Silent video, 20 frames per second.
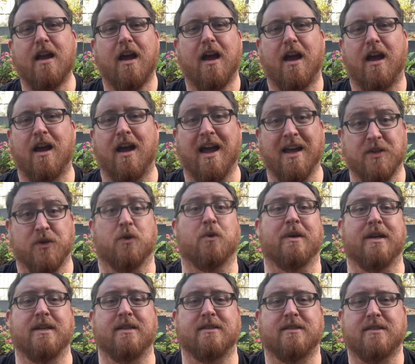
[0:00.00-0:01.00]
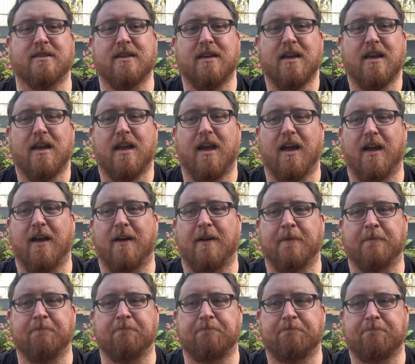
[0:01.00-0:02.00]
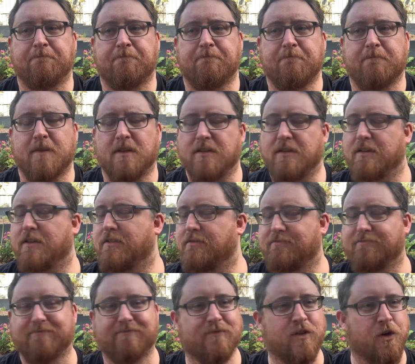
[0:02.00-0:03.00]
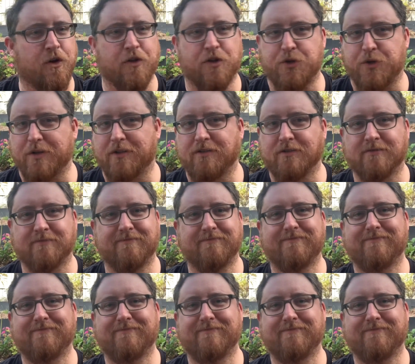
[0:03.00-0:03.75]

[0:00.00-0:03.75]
As always, you know the drill.